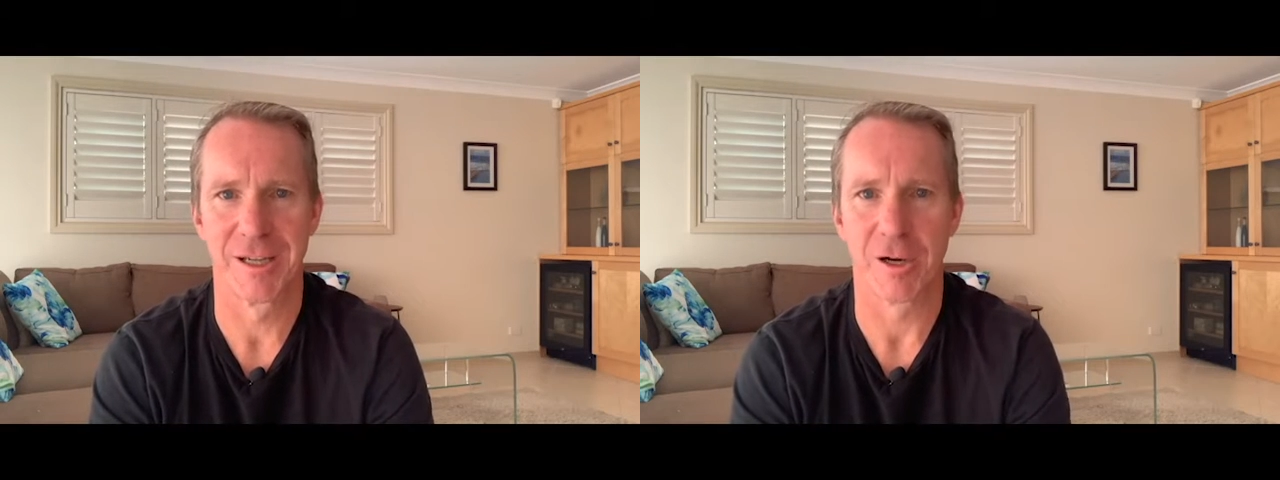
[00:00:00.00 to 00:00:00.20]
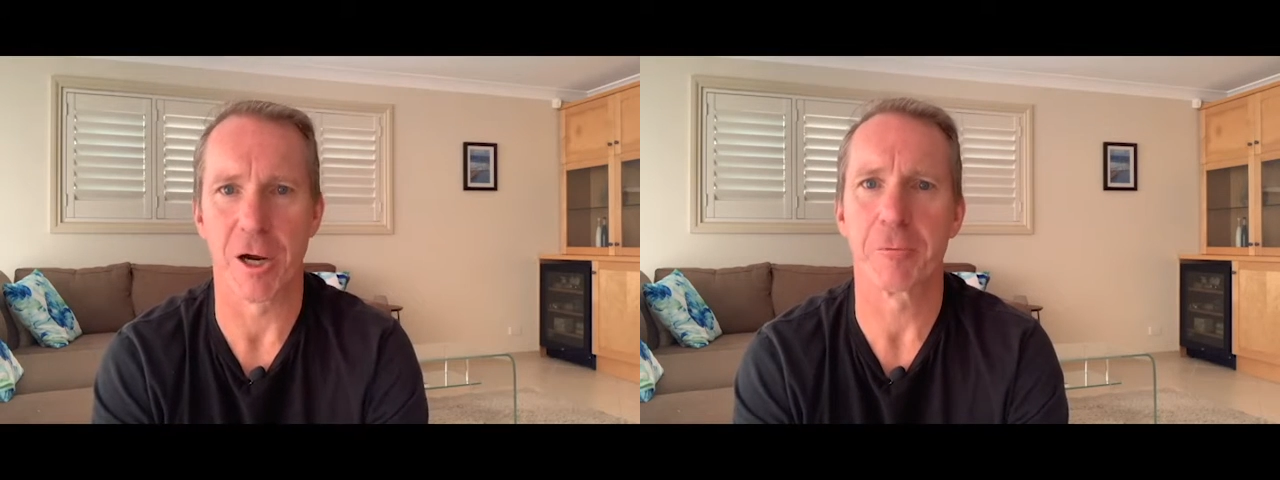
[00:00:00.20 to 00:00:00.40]

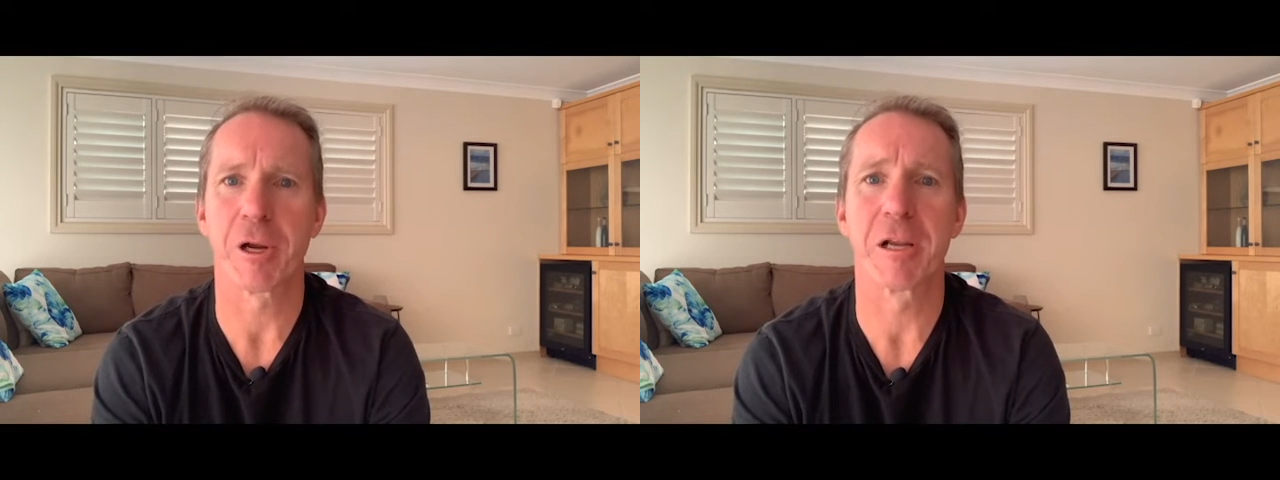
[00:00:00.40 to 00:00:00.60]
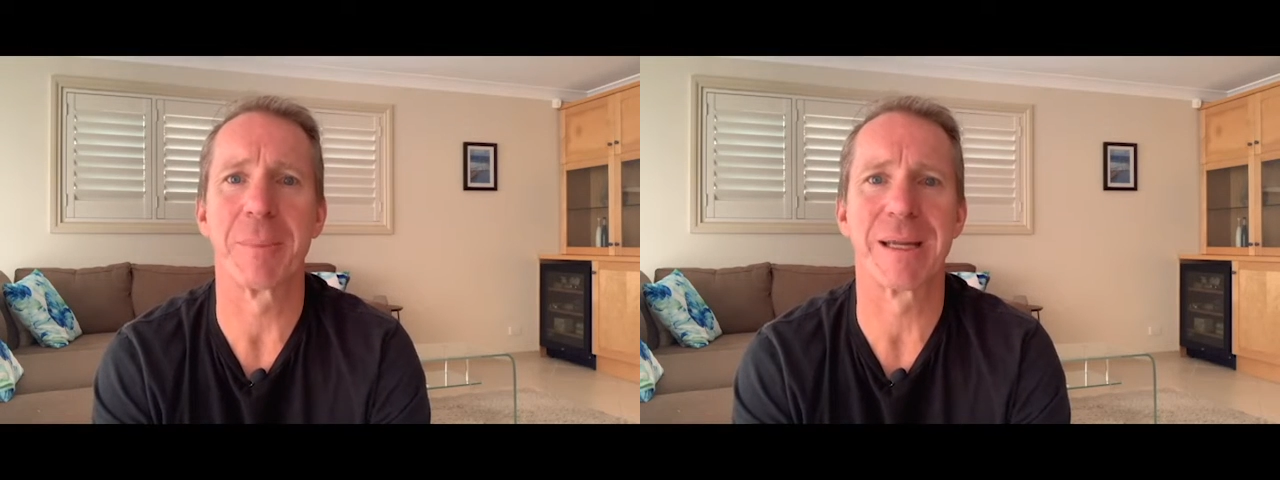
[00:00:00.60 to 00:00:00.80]
I
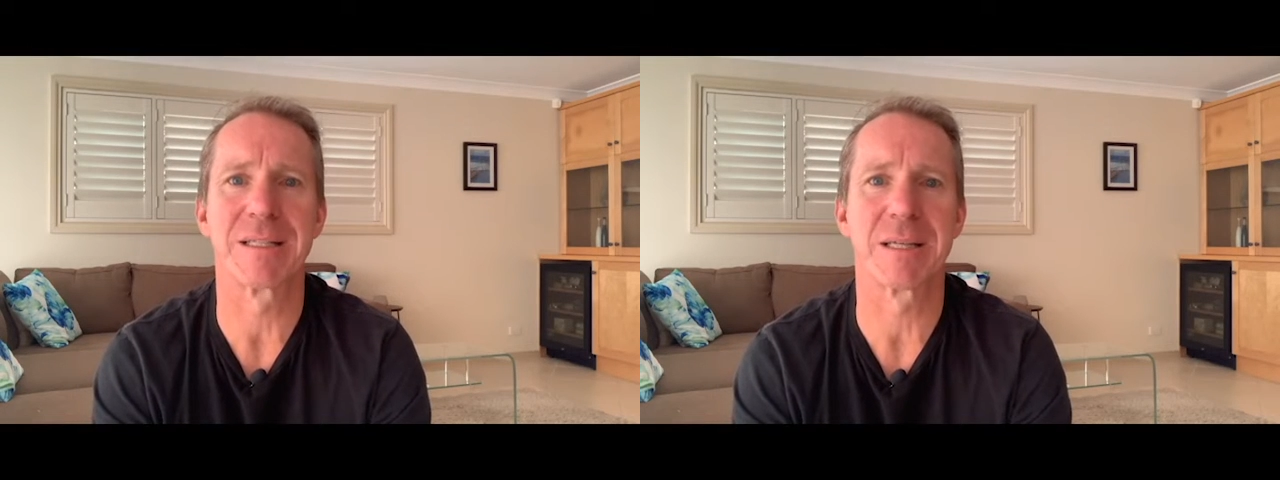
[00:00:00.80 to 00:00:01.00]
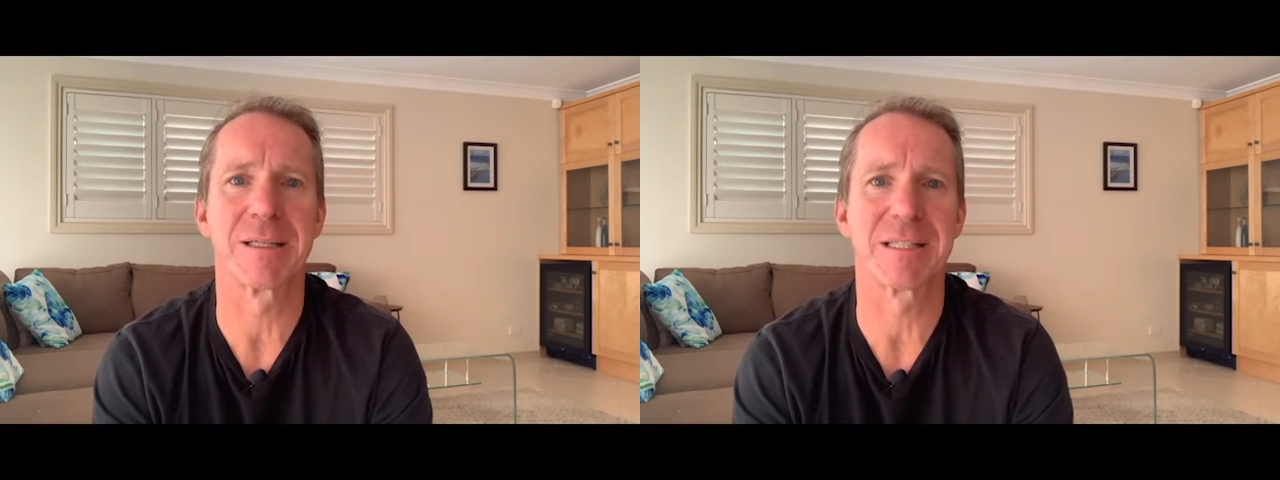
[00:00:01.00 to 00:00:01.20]

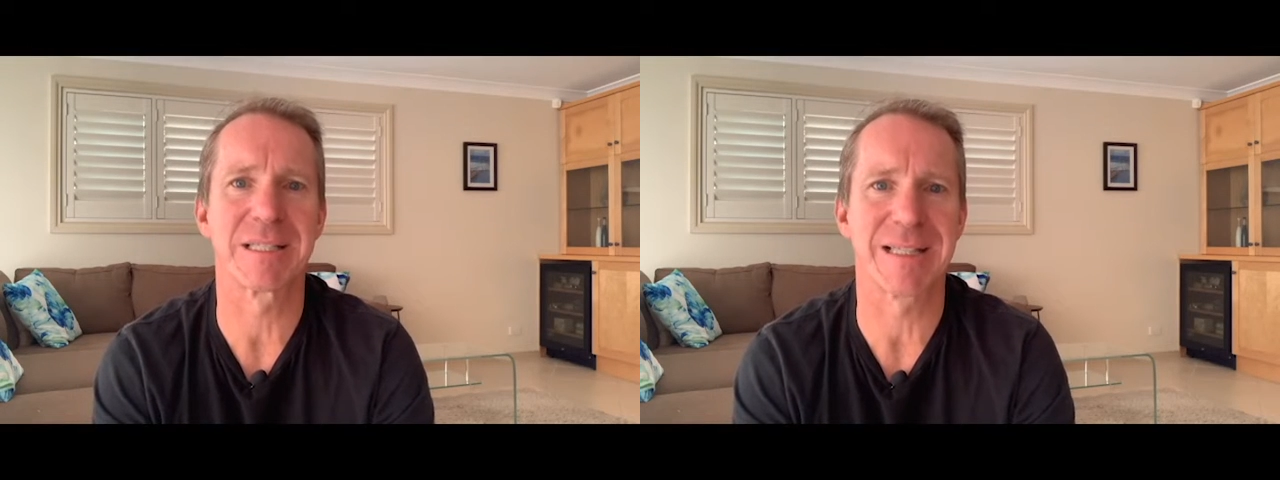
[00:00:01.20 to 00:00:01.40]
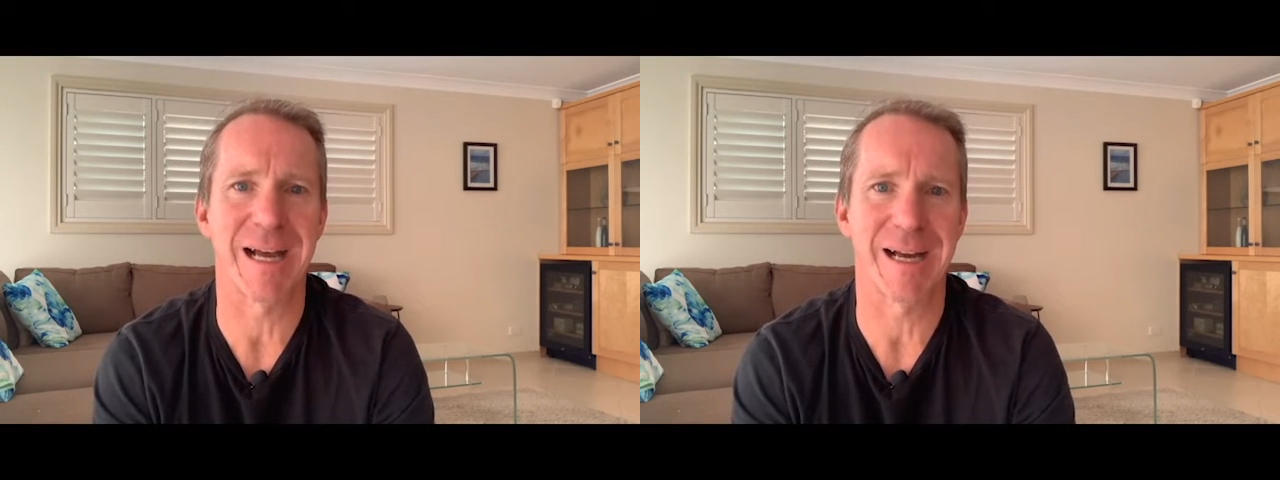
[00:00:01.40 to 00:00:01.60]
recommend
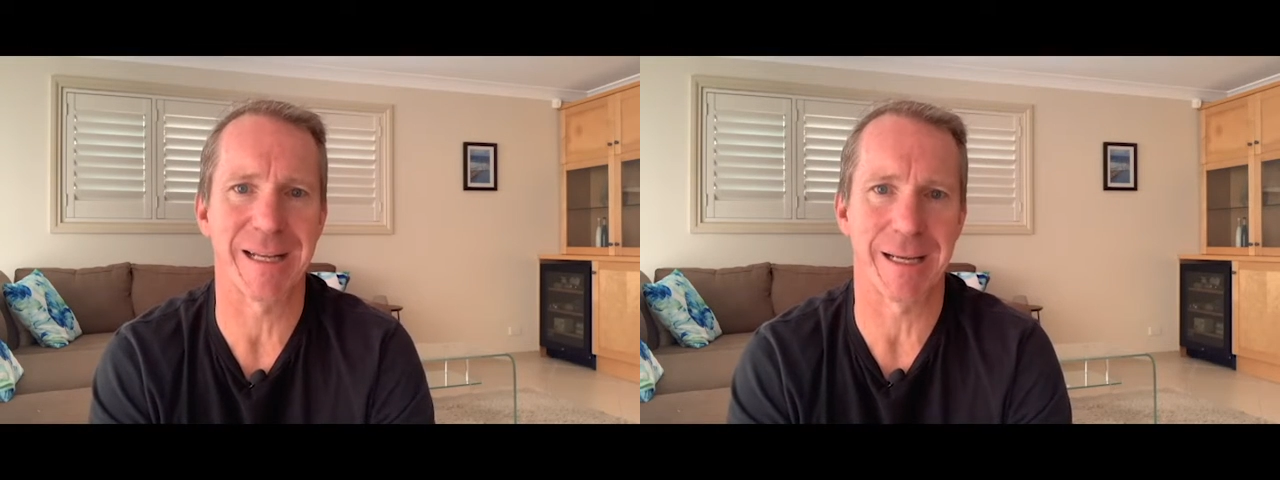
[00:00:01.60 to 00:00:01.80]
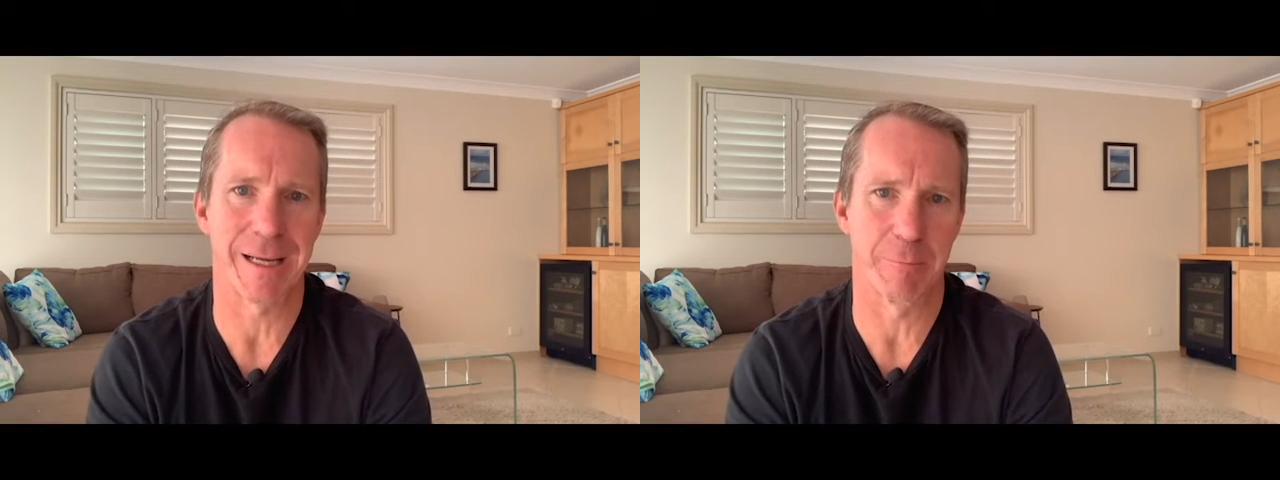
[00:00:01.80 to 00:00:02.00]

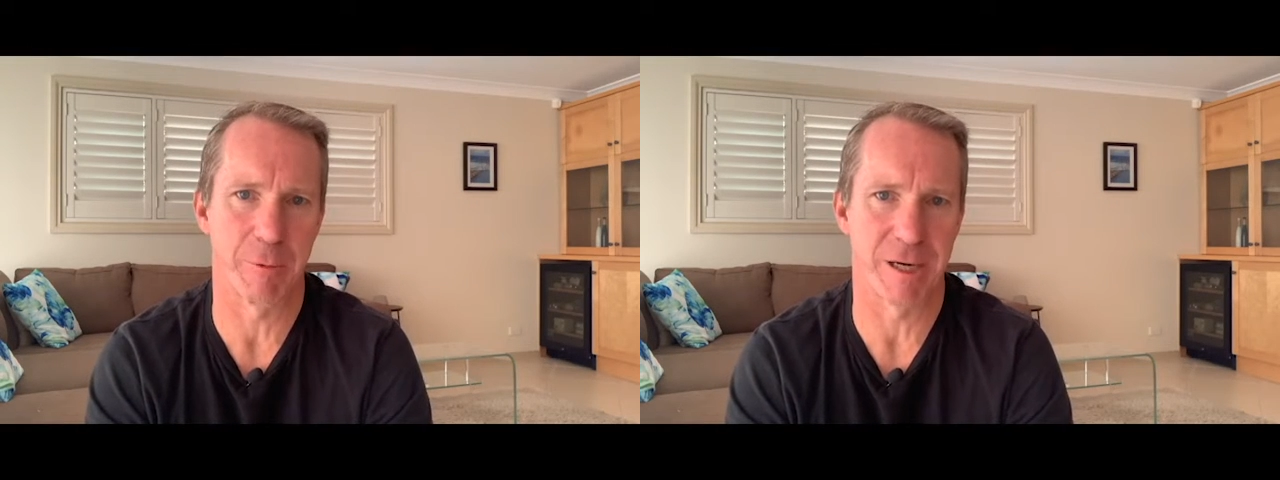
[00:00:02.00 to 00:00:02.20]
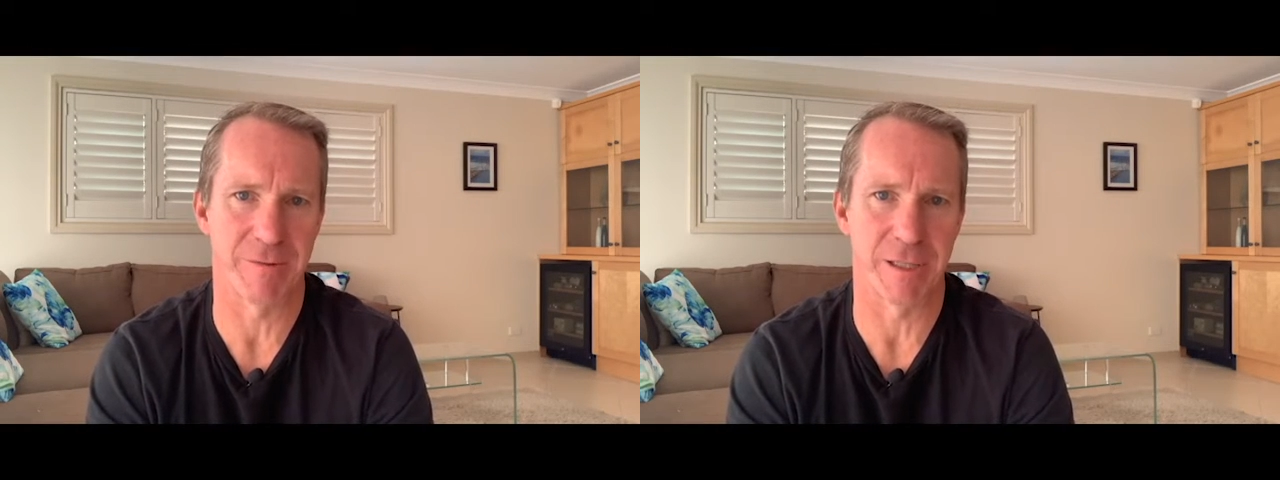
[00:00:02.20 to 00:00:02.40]
starting in
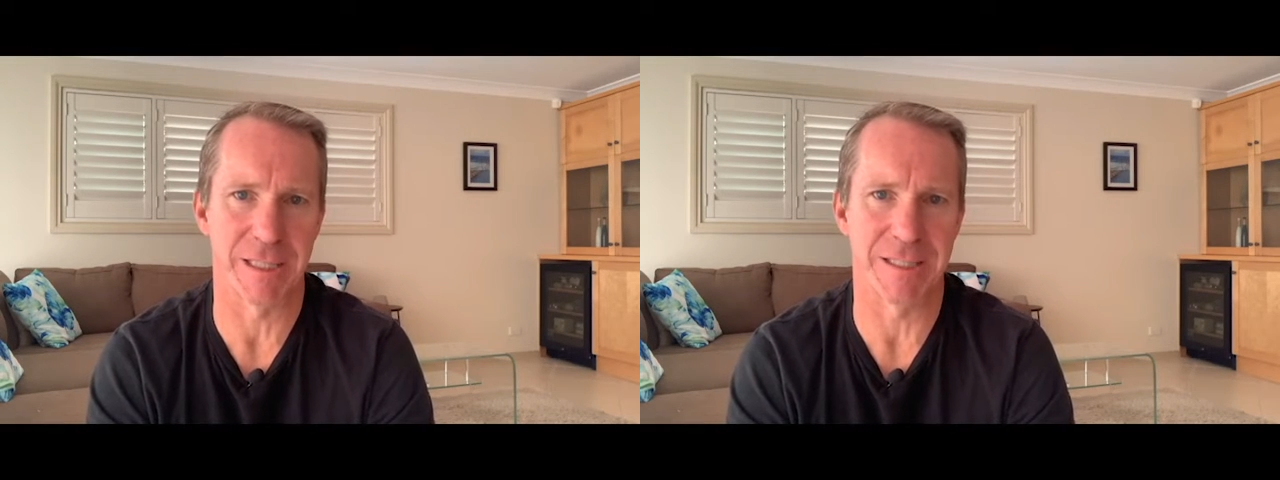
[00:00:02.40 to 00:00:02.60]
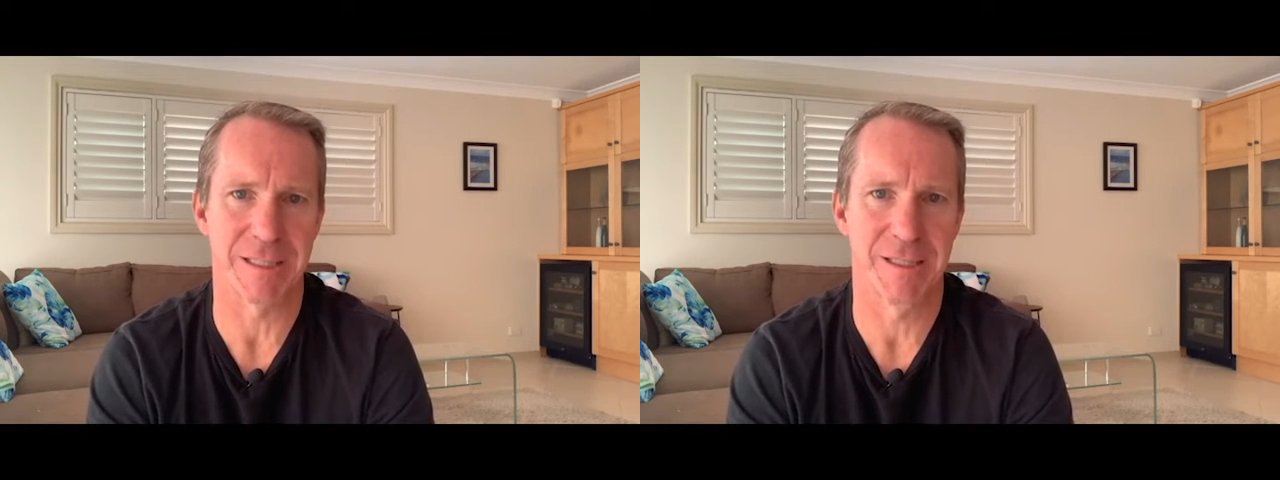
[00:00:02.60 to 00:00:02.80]
one of
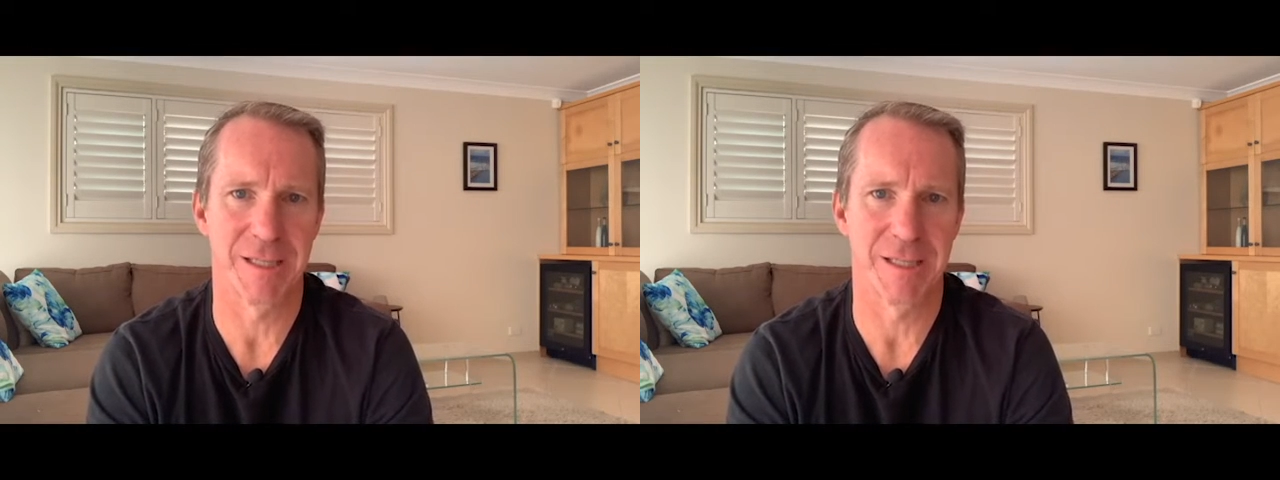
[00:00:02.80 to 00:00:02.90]
these.